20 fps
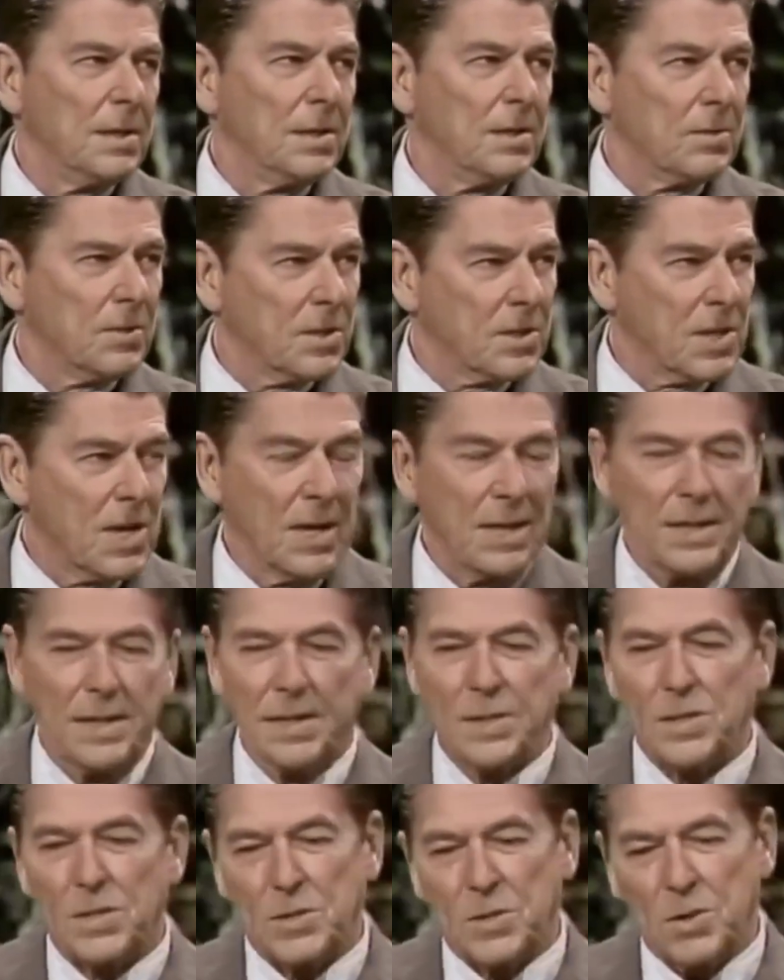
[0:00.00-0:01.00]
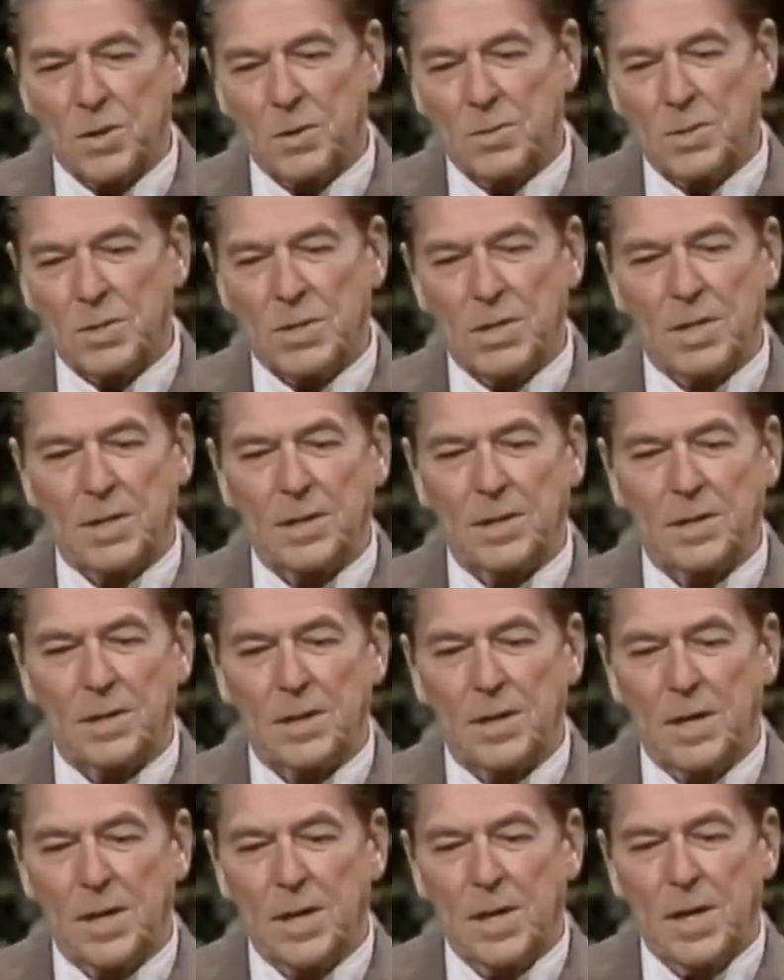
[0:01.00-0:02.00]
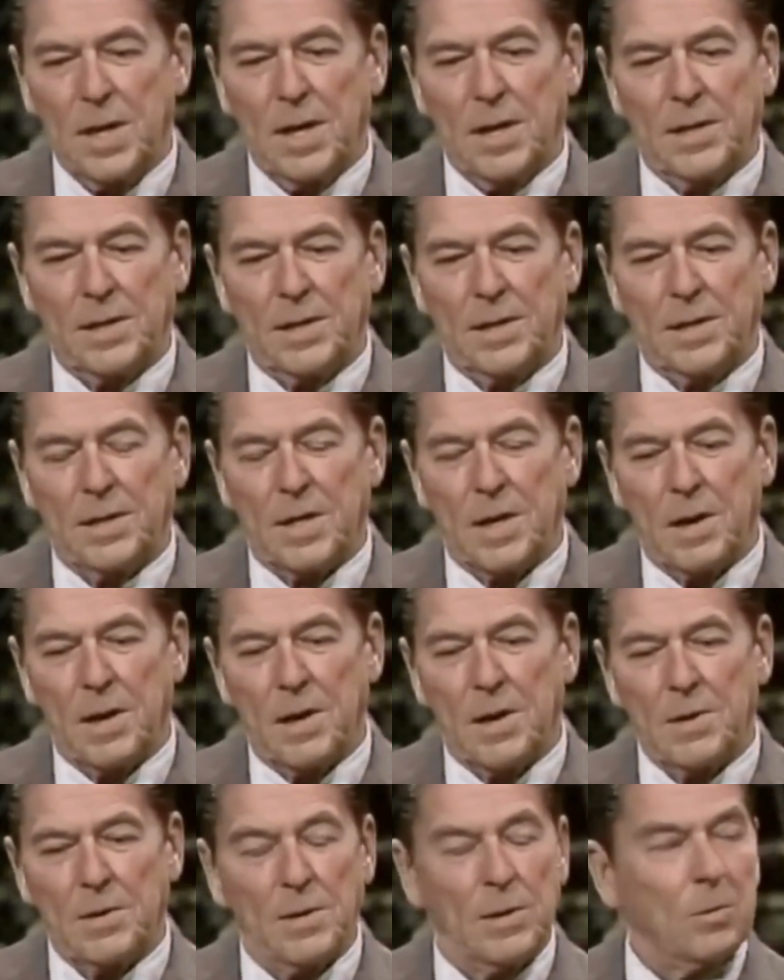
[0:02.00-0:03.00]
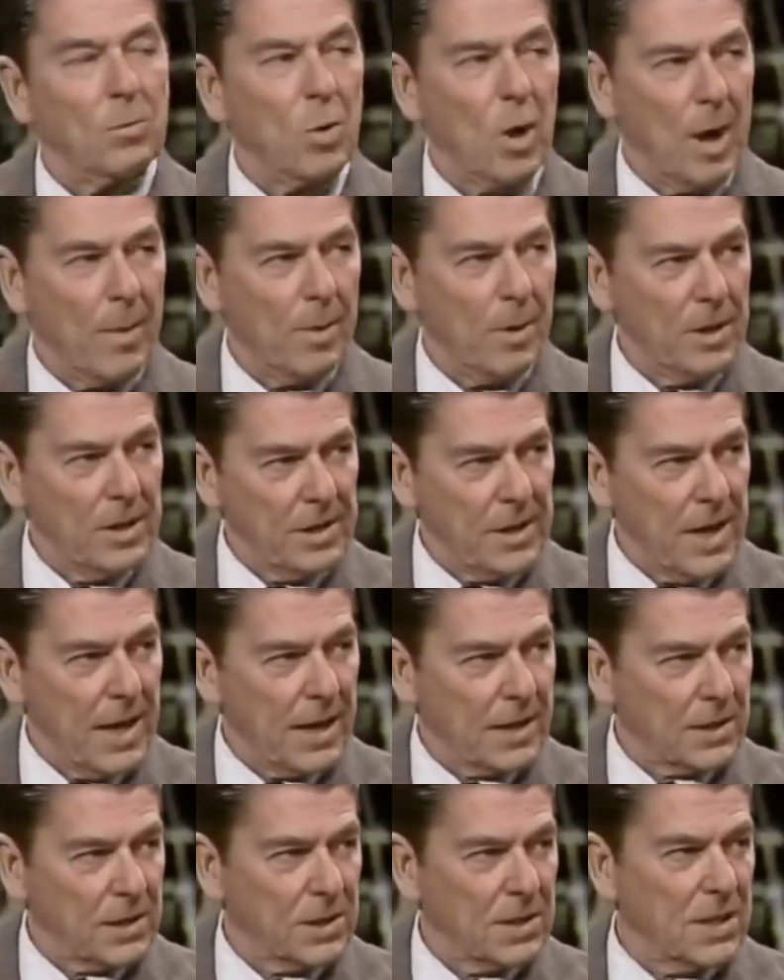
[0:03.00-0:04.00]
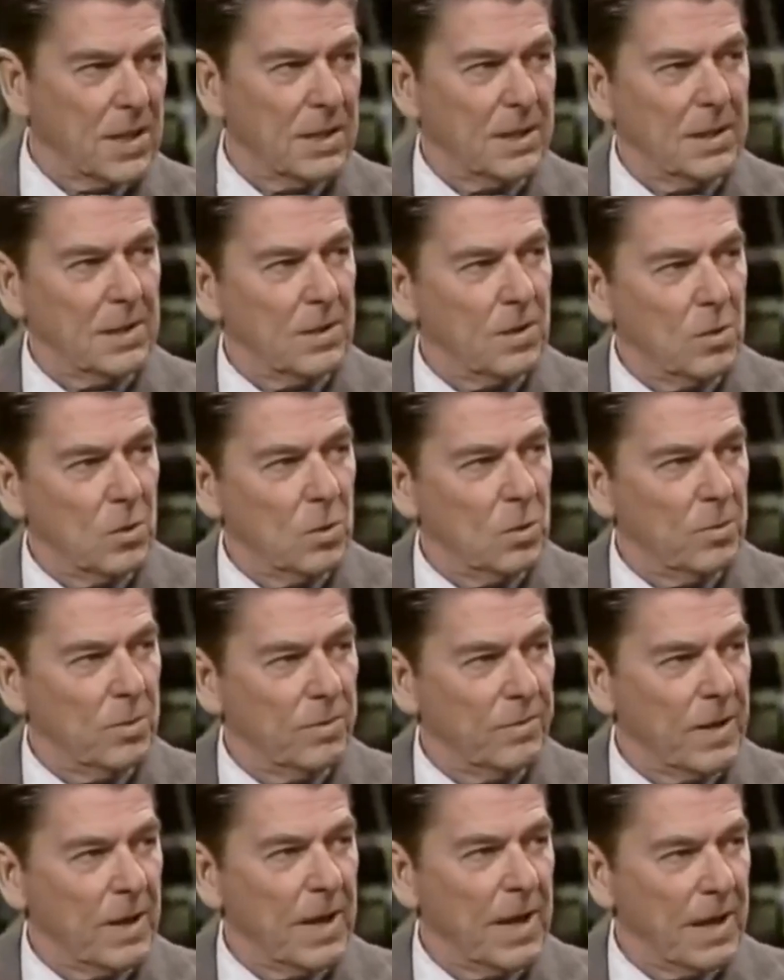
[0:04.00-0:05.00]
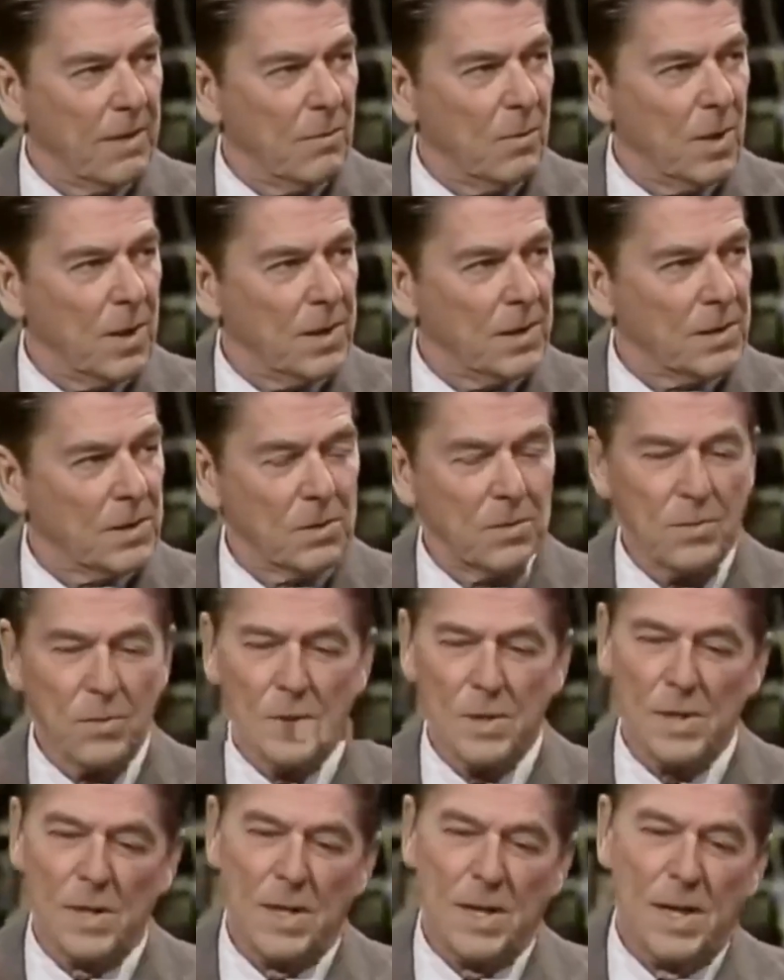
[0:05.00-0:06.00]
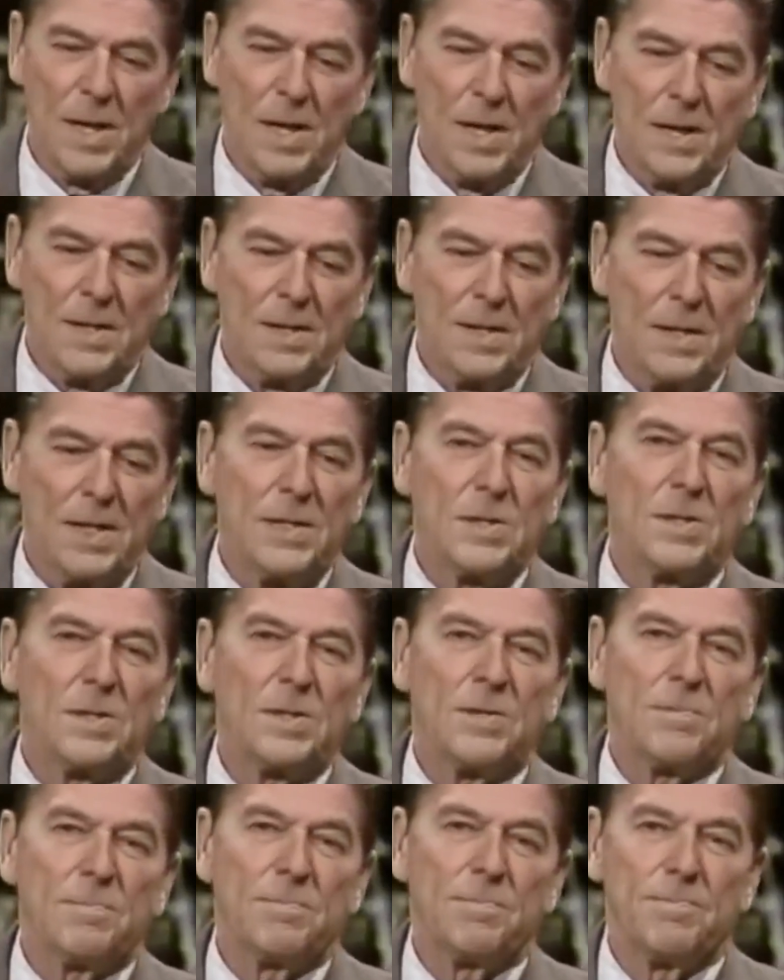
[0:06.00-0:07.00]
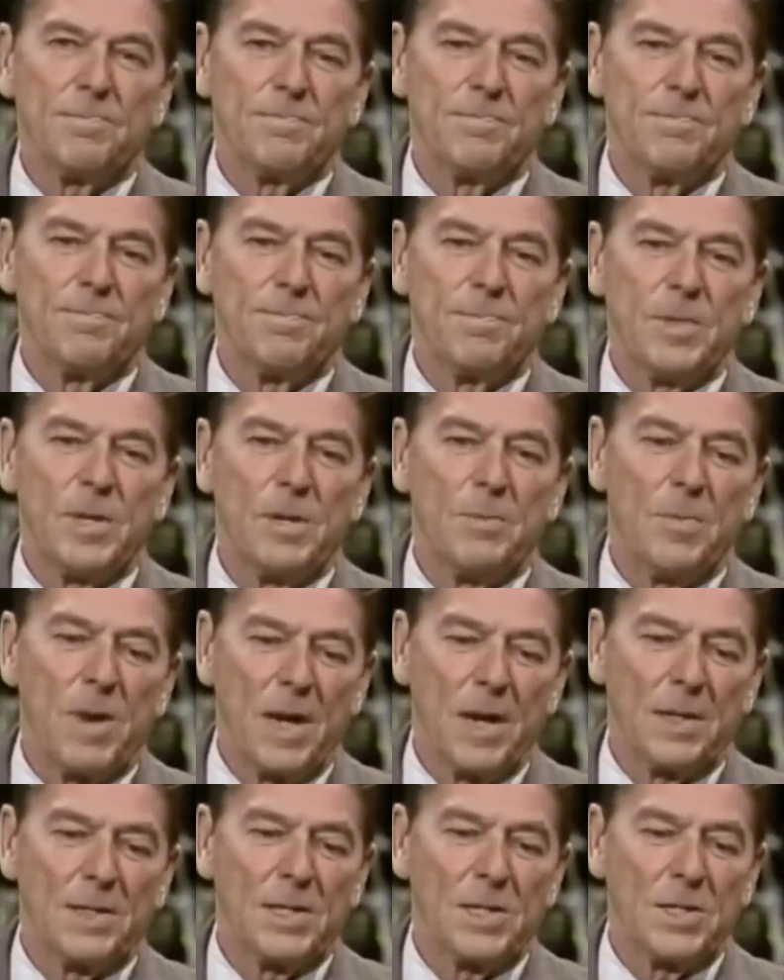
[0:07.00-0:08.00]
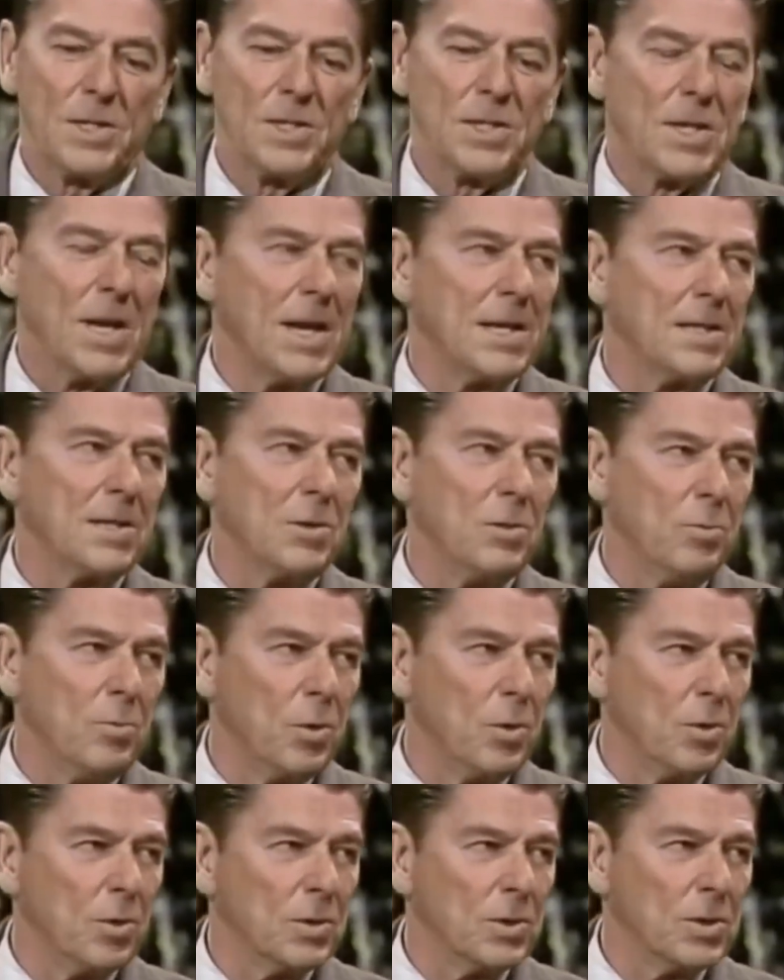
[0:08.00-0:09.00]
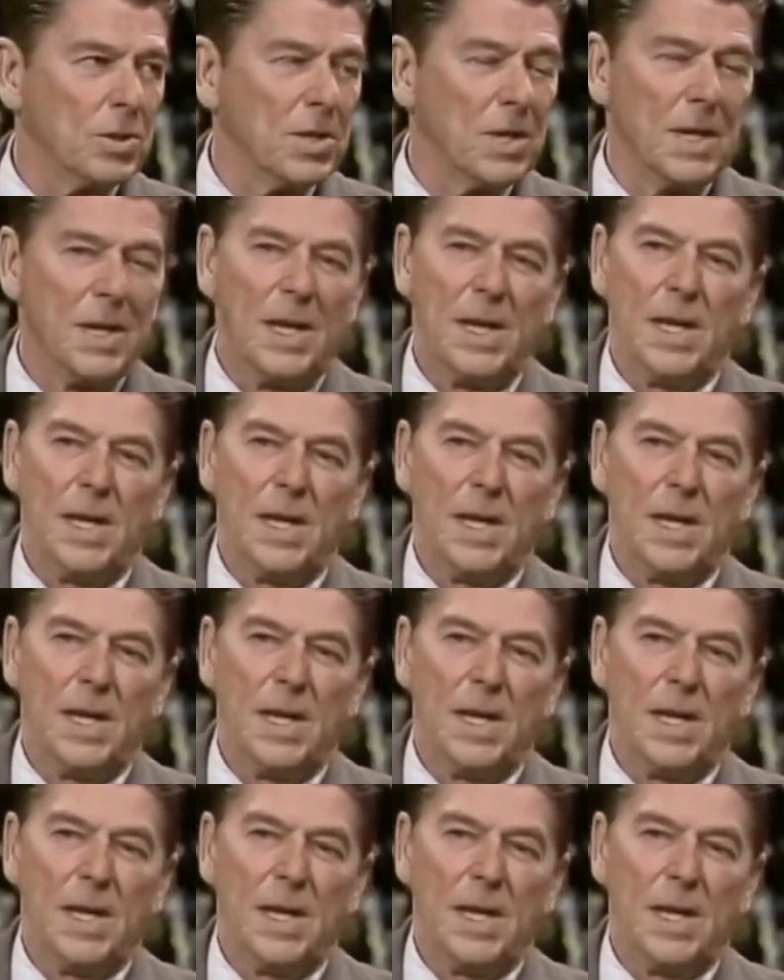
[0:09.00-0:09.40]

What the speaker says: interest on the installments on their car, their property taxes on their home, if they have one, and so forth. These are, in politicians' eyes, loopholes.